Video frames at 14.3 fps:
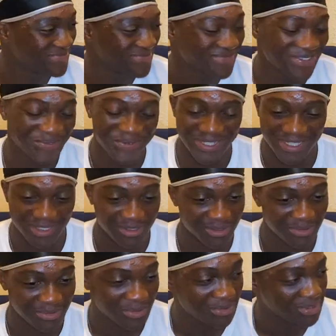Nami,
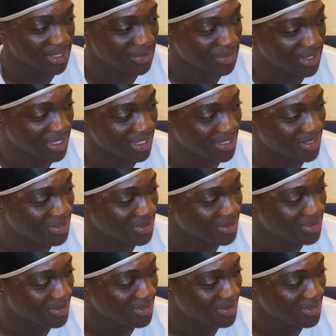what was that? Good